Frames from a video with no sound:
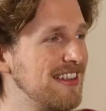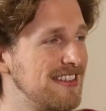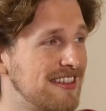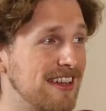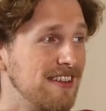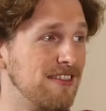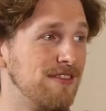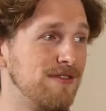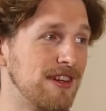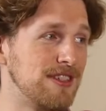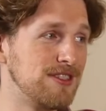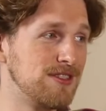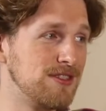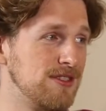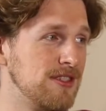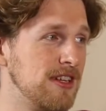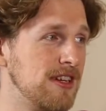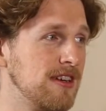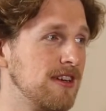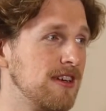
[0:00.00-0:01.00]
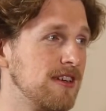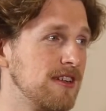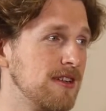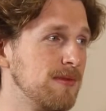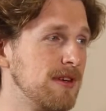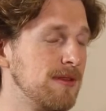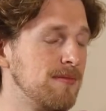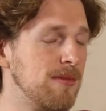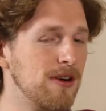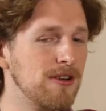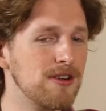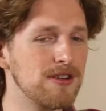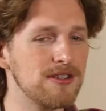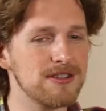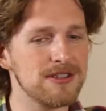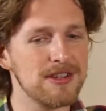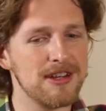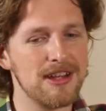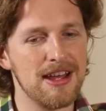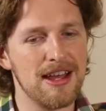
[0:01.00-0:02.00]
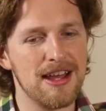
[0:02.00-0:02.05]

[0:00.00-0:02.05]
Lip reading: They're investors, they are limited partners.